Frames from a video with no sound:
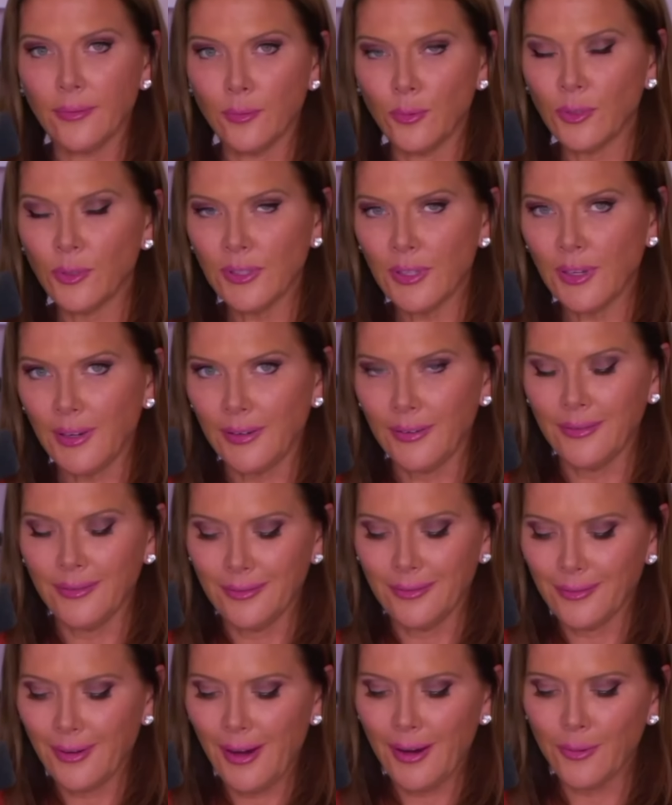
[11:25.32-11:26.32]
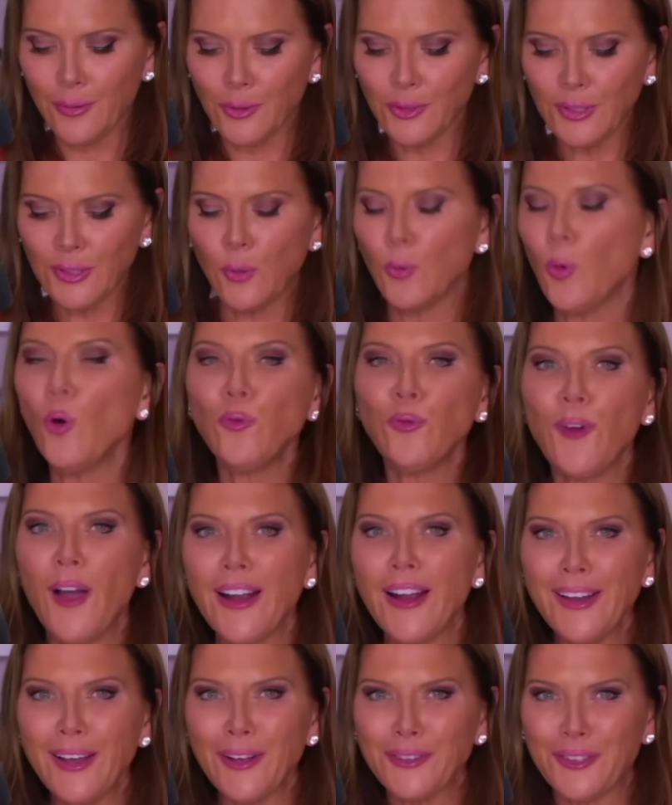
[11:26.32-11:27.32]
We'll see, right? We'll see. We'll
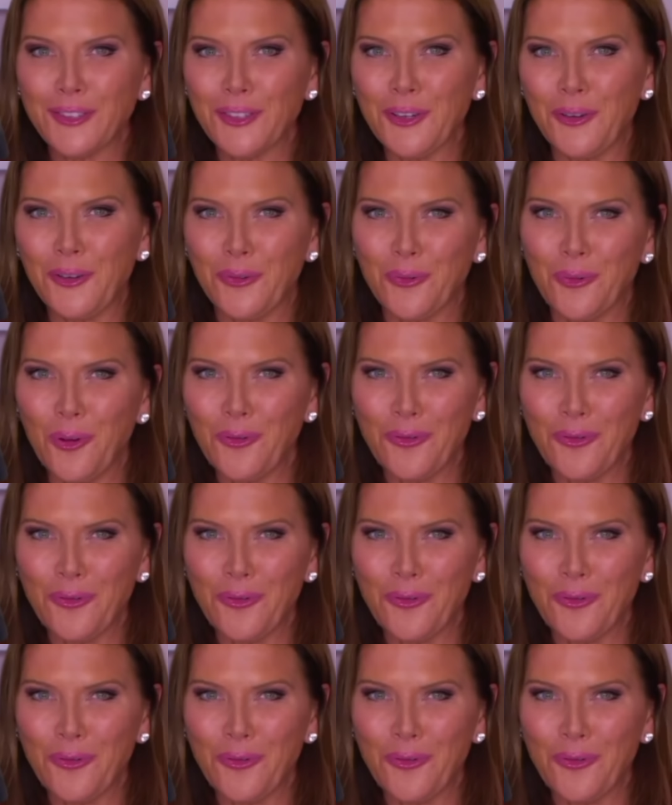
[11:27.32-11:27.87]
find out soon.